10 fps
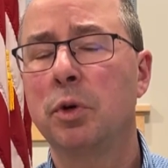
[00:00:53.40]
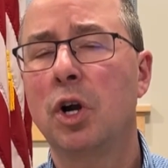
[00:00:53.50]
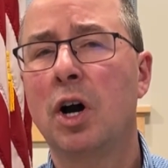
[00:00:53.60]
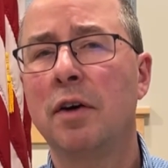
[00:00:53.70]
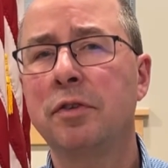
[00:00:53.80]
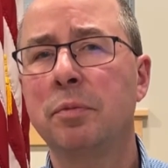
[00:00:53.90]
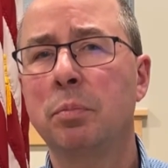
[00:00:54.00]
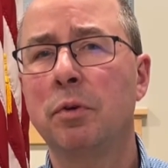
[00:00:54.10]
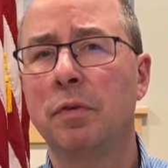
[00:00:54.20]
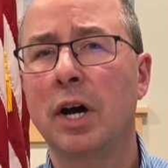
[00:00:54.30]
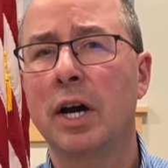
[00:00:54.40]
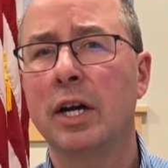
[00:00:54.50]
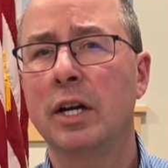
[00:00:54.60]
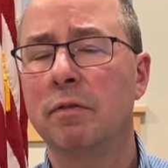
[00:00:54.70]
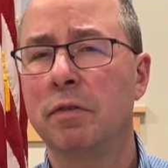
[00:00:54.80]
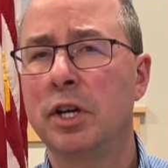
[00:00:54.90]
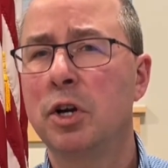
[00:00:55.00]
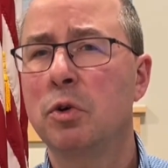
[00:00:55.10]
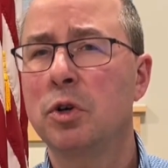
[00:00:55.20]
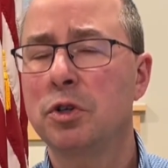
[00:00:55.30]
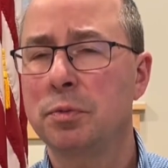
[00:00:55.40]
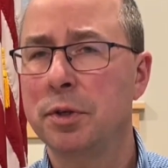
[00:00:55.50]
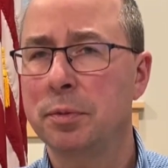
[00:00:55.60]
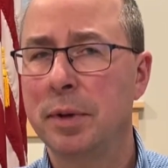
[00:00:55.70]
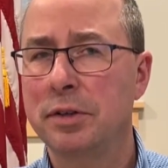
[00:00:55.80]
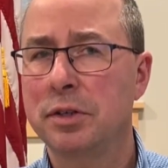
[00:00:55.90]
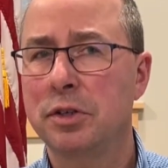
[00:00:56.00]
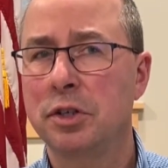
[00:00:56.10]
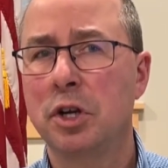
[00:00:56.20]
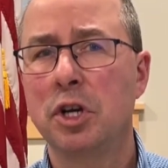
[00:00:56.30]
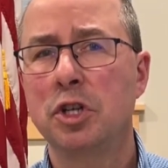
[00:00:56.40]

would often provide a video Christmas message